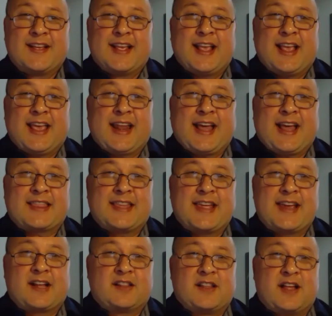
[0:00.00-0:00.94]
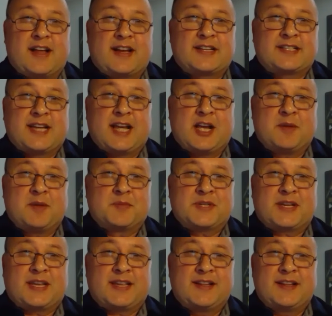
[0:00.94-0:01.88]
And I think a lot of
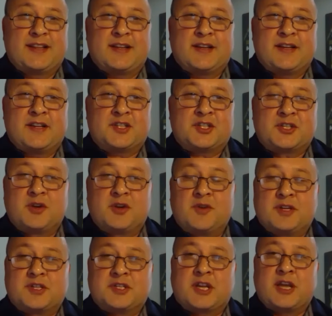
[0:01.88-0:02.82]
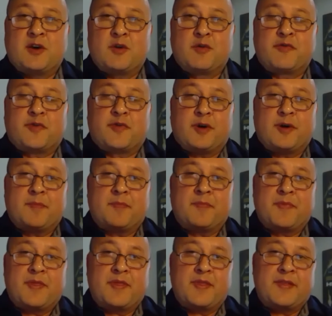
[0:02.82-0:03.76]
times students go
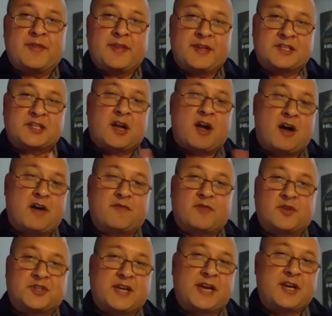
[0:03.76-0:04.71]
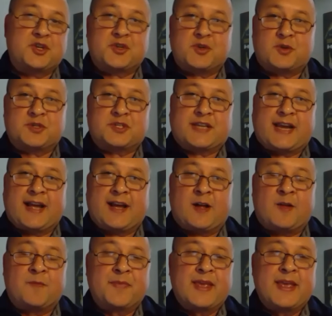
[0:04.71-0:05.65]
from this conversational
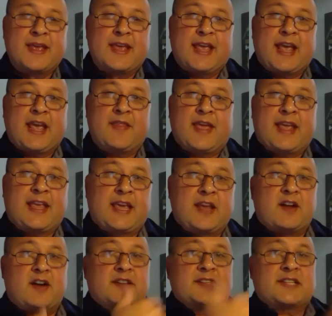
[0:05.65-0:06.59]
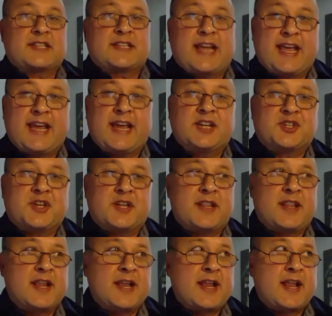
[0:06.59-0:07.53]
style and they get on stage
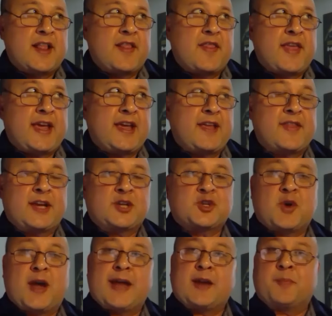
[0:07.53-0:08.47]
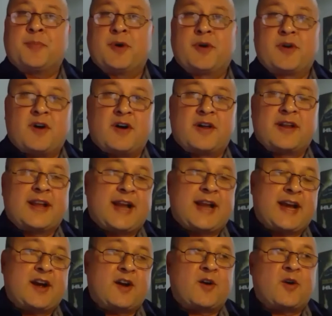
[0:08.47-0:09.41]
and they try to put on an
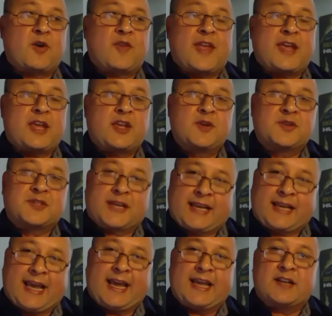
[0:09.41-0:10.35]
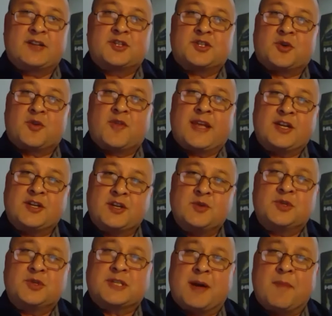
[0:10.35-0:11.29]
air, or they use a cadence, or they
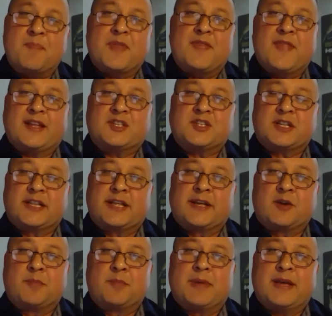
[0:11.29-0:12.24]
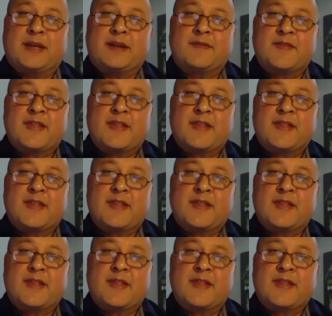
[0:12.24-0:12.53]
do something that's a little bit